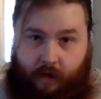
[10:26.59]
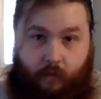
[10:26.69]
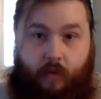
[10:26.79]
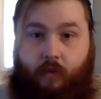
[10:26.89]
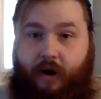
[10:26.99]

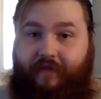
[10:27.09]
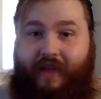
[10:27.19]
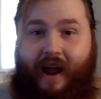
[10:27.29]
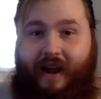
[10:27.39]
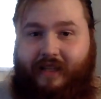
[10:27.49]
But what if
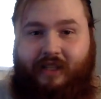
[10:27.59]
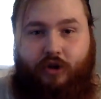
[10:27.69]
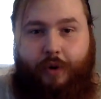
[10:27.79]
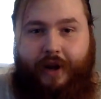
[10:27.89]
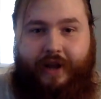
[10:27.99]
that
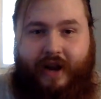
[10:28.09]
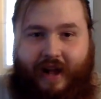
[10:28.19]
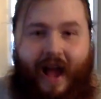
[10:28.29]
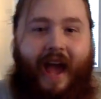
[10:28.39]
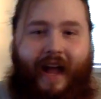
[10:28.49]
story
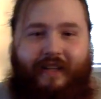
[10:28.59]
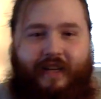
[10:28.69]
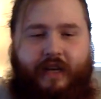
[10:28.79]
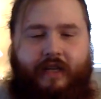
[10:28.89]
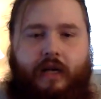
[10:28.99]
didn't end
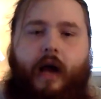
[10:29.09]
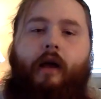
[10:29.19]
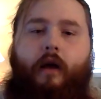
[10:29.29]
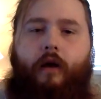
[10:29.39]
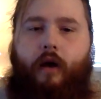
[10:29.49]
and he's
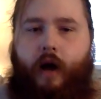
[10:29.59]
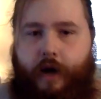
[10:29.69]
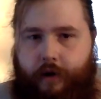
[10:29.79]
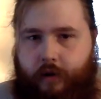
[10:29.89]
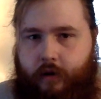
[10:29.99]
like, I
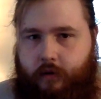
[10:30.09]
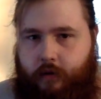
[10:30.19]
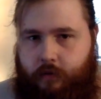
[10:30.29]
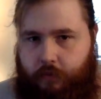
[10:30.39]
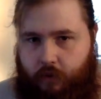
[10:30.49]
heard that
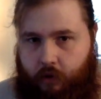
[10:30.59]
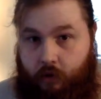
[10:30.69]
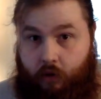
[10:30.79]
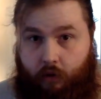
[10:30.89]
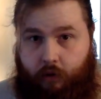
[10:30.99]
there's more
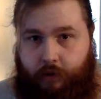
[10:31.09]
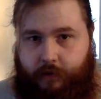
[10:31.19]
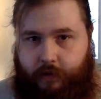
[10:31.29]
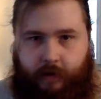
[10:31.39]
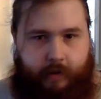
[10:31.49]

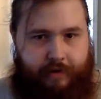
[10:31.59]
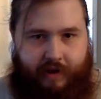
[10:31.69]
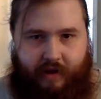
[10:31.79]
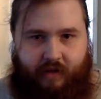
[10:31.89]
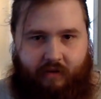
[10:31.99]
ogres other
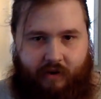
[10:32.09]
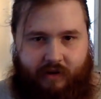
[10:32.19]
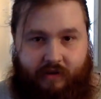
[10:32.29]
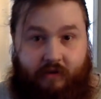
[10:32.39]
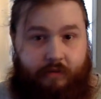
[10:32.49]
than the
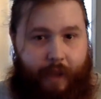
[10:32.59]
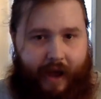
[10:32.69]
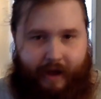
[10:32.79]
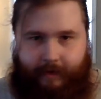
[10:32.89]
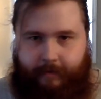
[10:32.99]
ones in
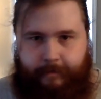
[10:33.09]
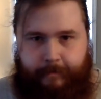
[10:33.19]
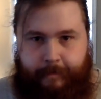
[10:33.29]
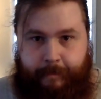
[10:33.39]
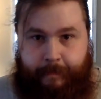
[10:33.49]
Japan.
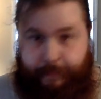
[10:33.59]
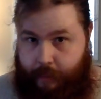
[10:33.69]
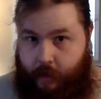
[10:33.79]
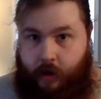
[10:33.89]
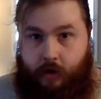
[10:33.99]

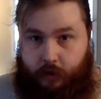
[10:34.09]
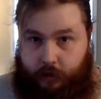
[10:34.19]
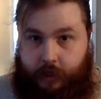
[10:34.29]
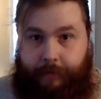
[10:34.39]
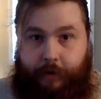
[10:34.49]

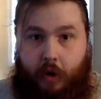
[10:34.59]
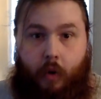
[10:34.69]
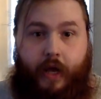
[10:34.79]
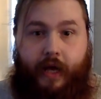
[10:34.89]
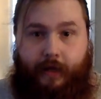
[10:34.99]
Time to go
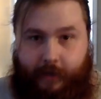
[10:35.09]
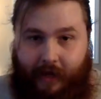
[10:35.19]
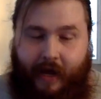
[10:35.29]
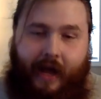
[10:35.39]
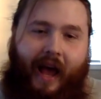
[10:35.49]
a-killing.
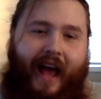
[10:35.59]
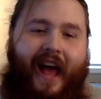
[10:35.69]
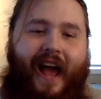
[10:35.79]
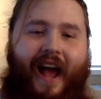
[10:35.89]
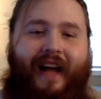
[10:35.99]

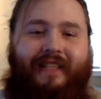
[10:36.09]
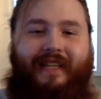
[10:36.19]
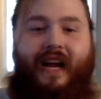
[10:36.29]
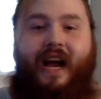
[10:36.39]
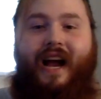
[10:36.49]
And
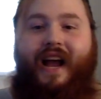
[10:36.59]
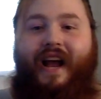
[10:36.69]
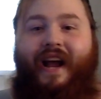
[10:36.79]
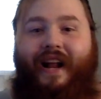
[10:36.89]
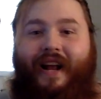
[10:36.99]

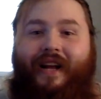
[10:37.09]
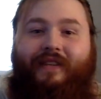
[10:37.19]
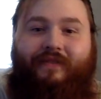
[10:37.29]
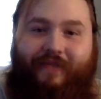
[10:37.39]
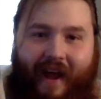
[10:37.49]
it
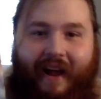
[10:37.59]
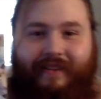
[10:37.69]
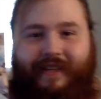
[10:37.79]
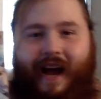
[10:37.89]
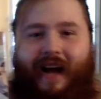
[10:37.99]
is
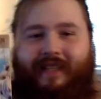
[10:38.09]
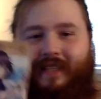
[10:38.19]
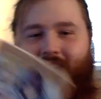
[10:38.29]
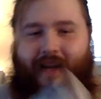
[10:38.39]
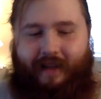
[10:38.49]

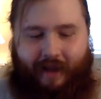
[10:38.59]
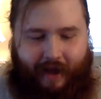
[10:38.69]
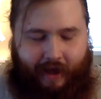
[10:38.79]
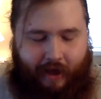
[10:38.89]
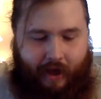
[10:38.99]
fantastic. Like,